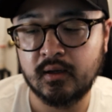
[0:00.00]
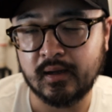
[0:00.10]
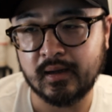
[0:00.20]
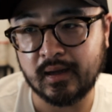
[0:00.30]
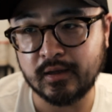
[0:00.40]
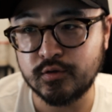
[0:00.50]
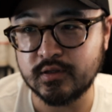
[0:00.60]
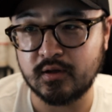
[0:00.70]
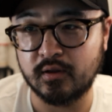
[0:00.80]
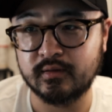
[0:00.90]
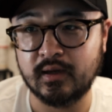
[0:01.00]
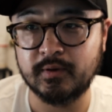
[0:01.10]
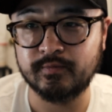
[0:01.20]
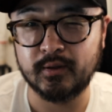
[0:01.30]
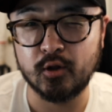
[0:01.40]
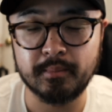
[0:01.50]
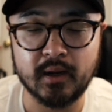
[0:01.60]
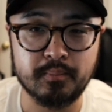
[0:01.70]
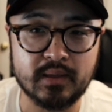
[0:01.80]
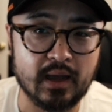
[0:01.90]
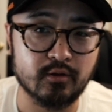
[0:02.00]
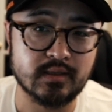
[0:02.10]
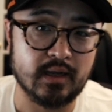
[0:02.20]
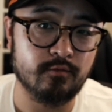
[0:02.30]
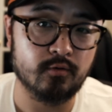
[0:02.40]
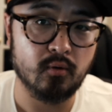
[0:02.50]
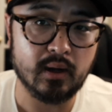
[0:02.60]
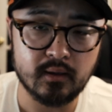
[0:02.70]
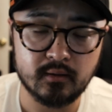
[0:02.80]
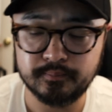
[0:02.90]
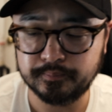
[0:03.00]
I use this all the time if I know I'm going to be outside for a while,